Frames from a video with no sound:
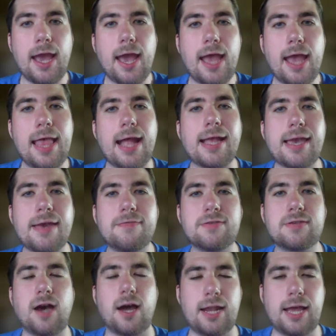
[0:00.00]
And that
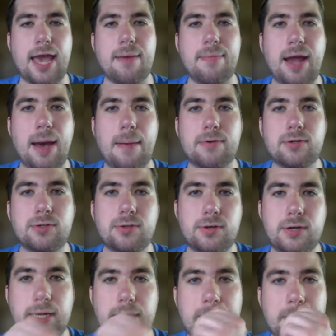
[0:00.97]
gives Cunningham an
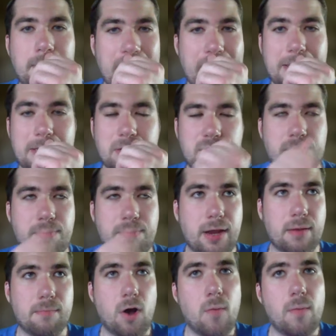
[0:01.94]
opportunity to play in those
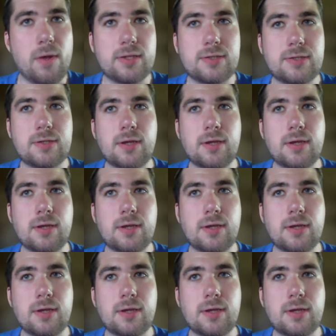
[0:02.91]
bigger moments,